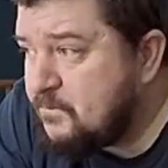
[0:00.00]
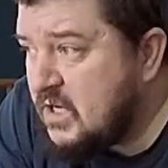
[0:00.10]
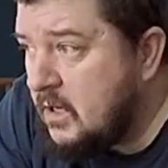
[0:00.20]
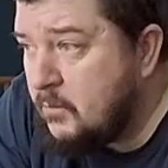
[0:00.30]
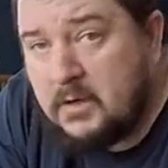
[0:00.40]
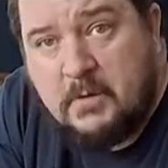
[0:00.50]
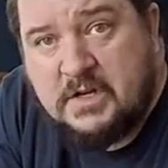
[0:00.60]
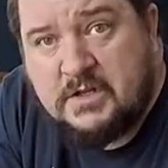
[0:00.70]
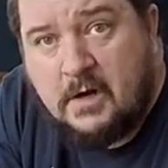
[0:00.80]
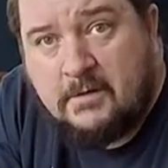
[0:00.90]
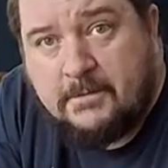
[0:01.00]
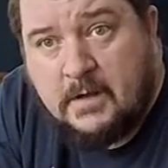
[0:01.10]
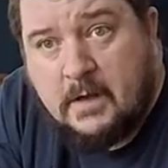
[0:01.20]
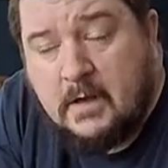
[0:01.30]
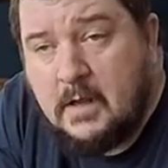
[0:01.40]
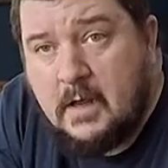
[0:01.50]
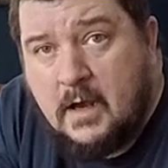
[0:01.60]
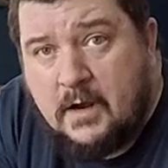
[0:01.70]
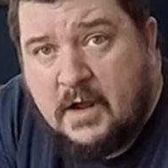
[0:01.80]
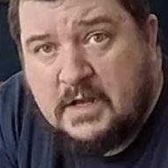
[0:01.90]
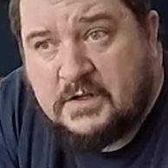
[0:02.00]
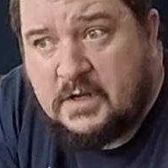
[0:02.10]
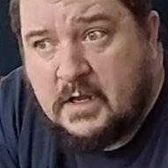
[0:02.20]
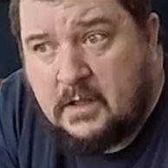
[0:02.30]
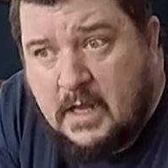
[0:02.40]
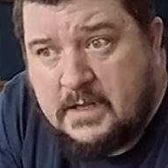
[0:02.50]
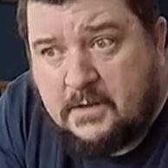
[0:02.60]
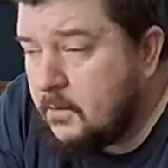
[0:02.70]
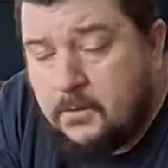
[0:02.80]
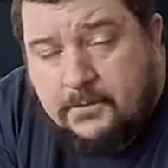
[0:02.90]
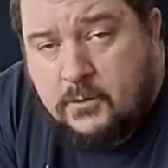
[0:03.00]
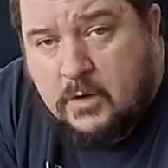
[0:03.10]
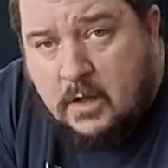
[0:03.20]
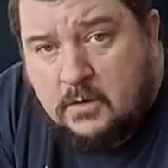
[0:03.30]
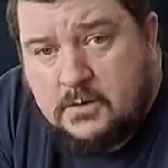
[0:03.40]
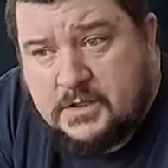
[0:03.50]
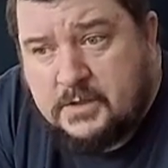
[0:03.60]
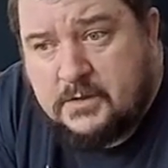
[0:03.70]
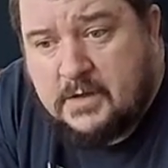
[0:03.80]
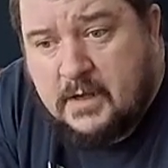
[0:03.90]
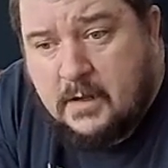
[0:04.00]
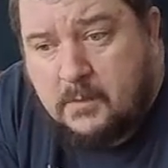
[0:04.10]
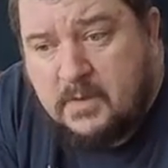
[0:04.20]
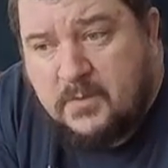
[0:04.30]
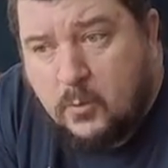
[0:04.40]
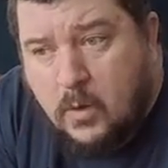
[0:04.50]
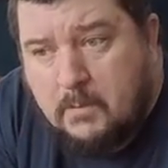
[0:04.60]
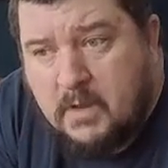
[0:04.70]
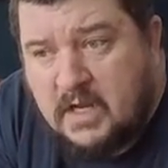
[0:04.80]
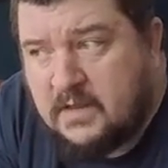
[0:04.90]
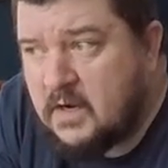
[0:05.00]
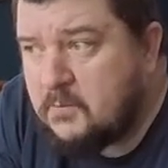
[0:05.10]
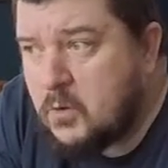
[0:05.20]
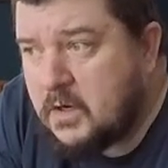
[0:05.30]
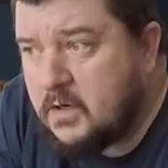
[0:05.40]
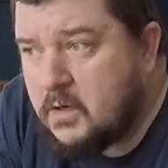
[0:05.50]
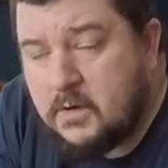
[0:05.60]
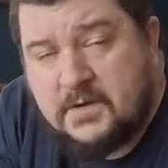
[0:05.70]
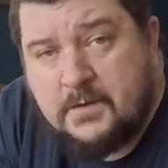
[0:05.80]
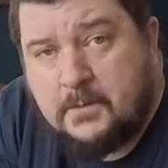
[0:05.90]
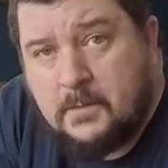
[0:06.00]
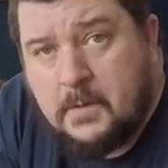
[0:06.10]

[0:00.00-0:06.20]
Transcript: So I bring myself a nice light of a few colors and maybe one mini that I'm working on, or two.